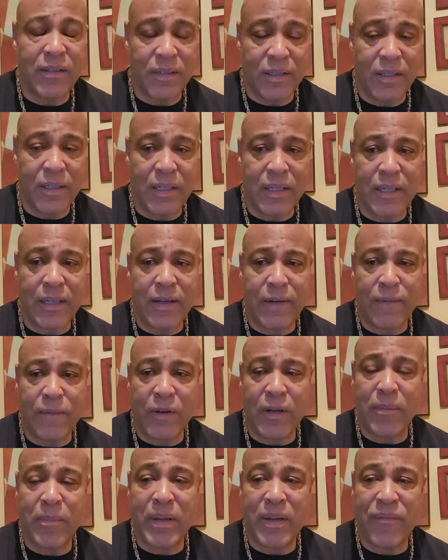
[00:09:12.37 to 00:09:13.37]
And
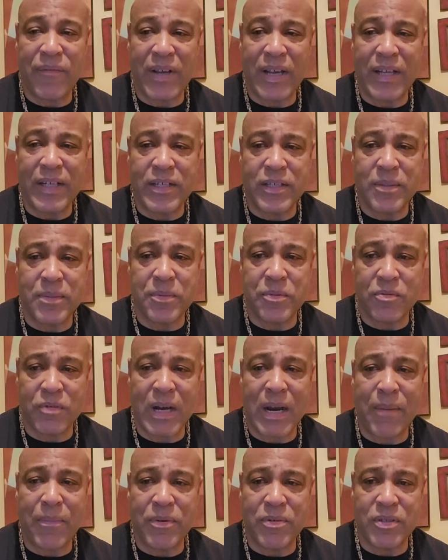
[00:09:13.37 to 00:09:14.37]
one of my value
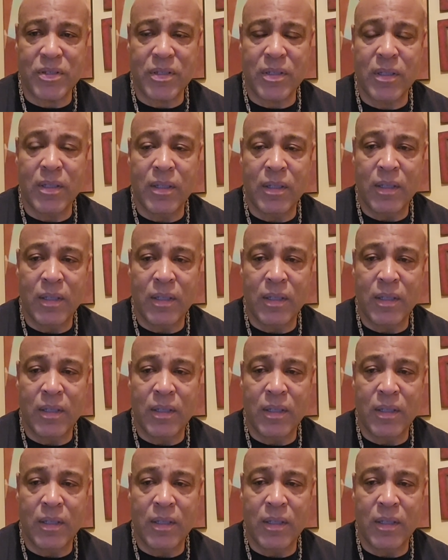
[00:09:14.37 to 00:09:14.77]
subscribers